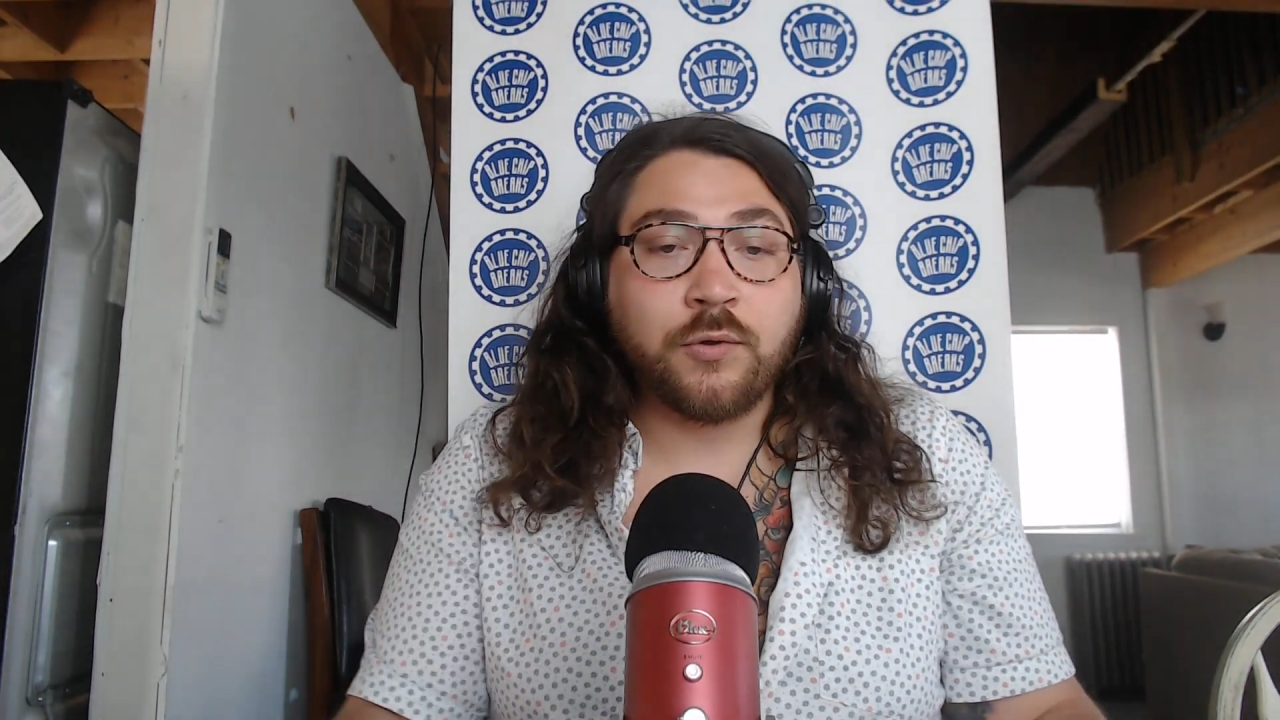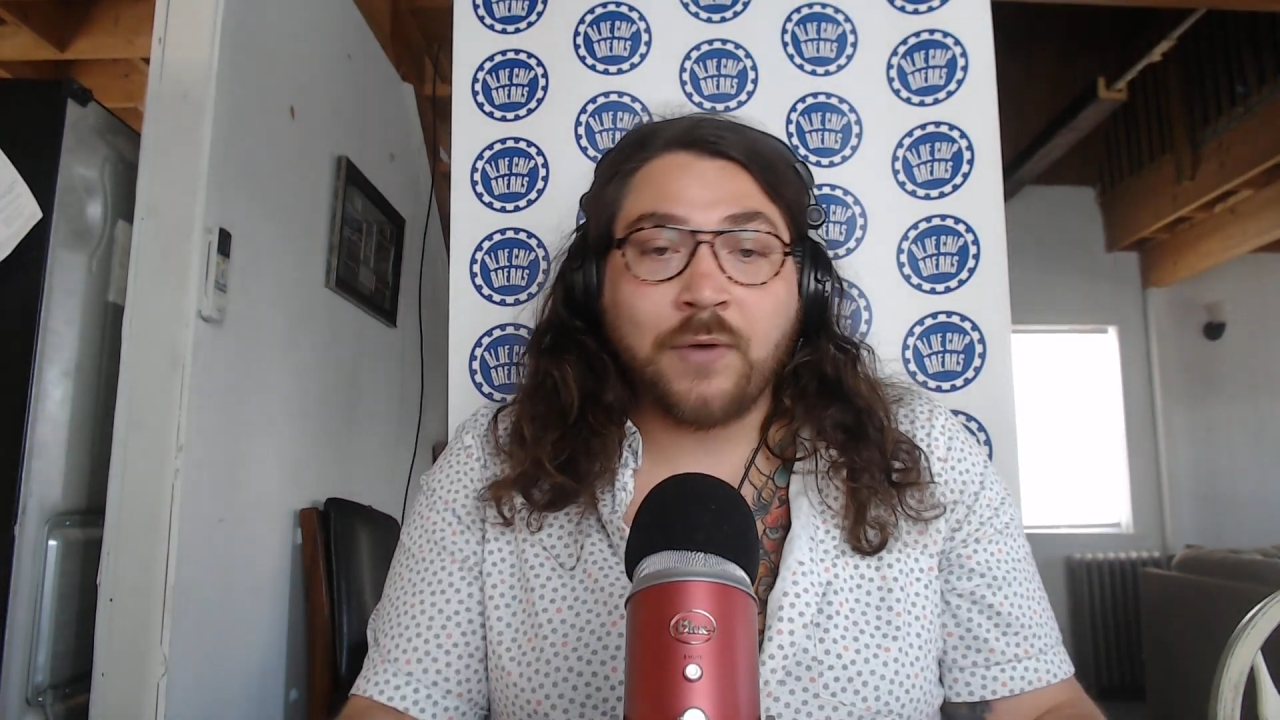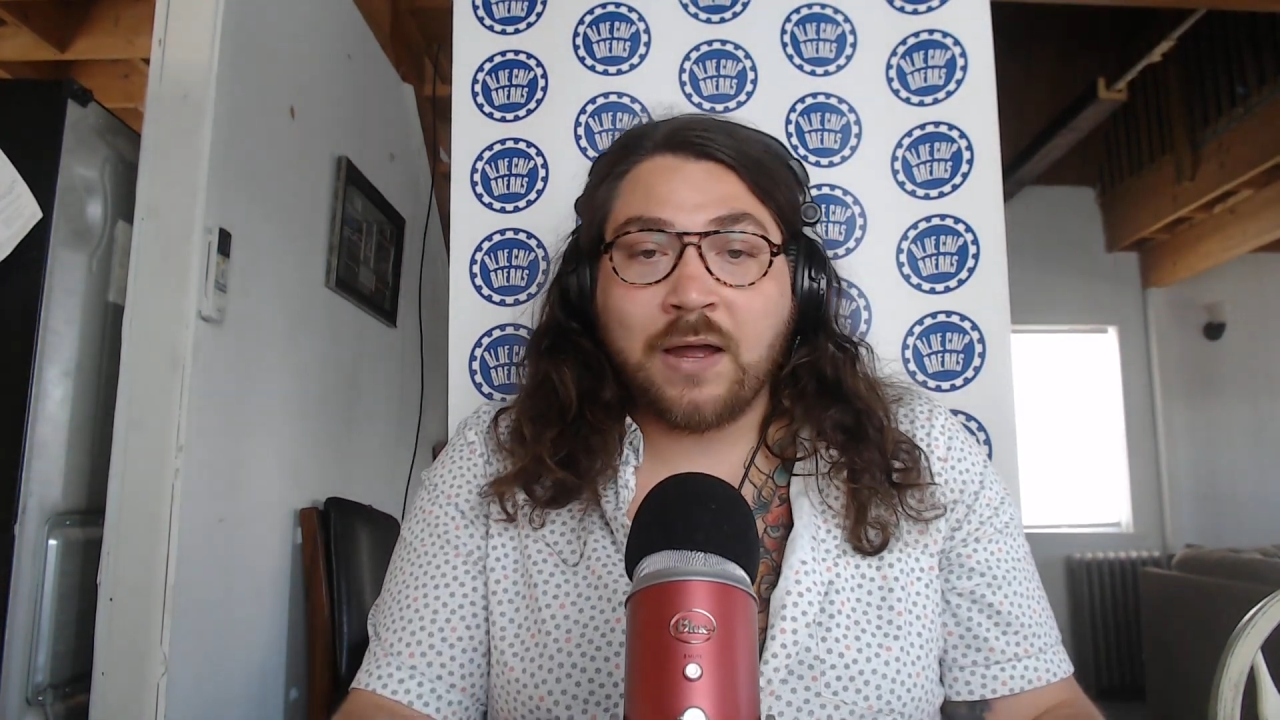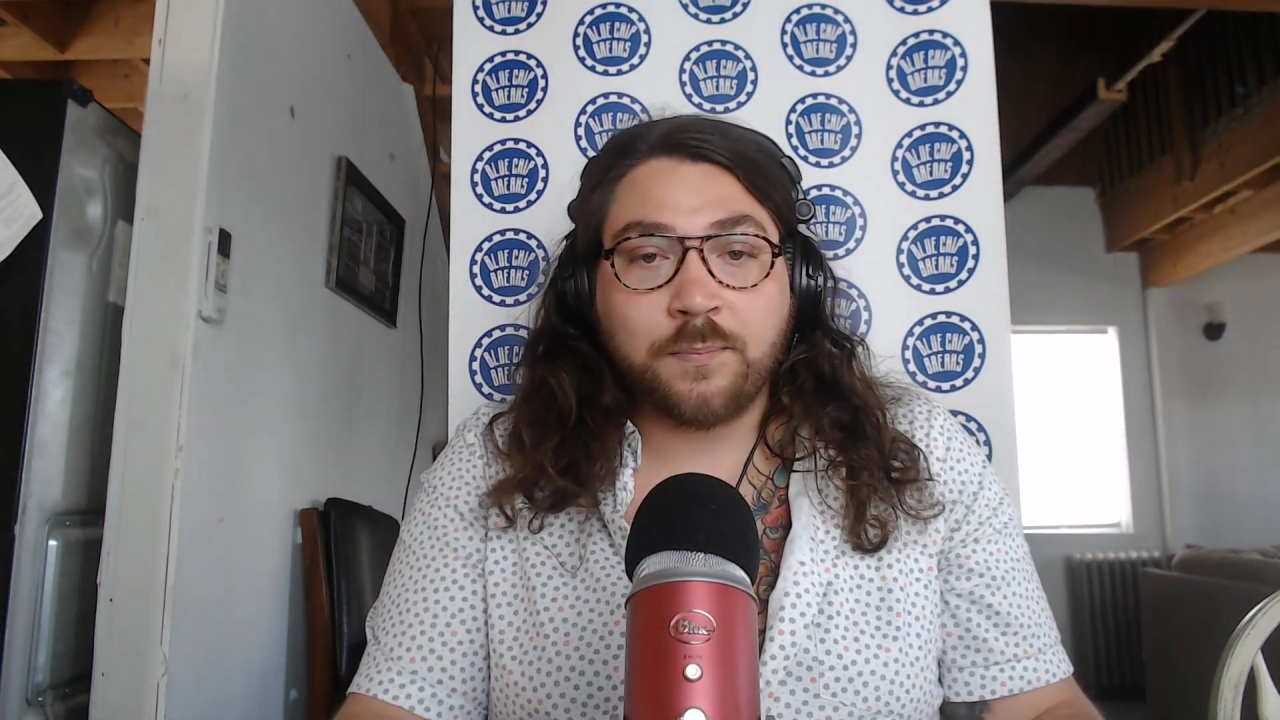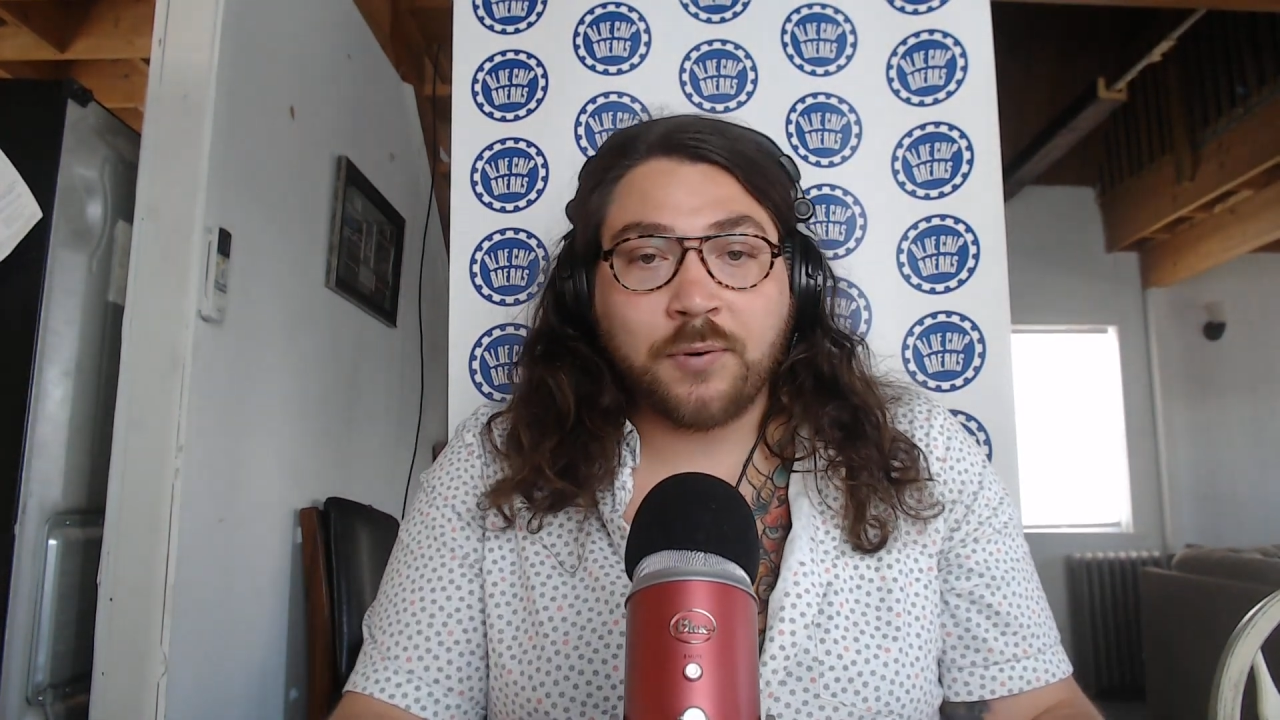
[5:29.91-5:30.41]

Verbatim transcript: around